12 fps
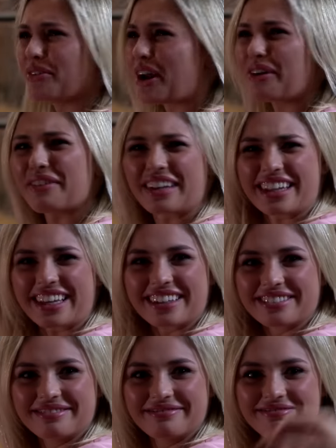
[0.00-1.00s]
not really.
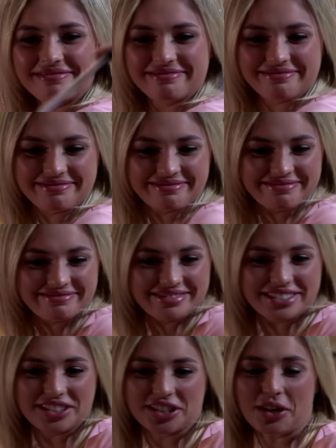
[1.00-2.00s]
More like seven.
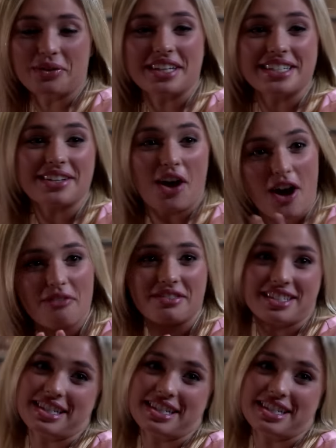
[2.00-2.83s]
So he's off the